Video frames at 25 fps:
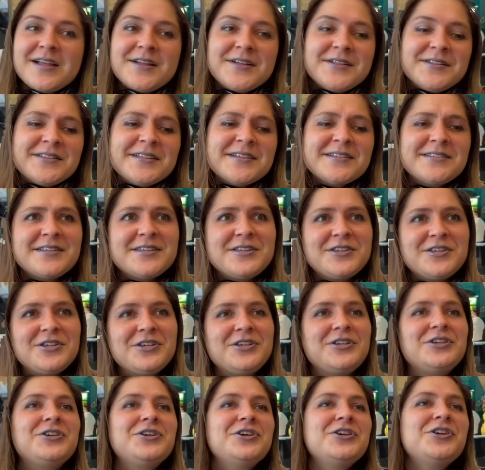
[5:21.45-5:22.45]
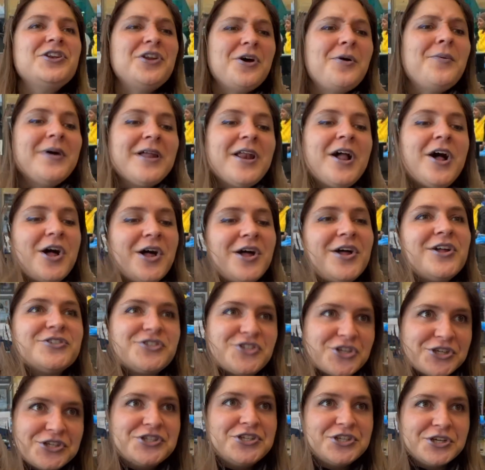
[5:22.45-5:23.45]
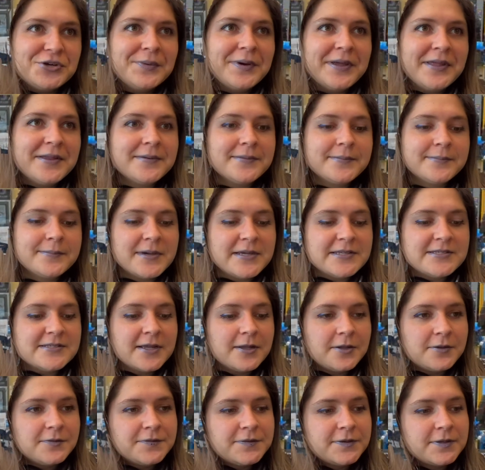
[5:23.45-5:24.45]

Listen, you know what? I'll just do it myself.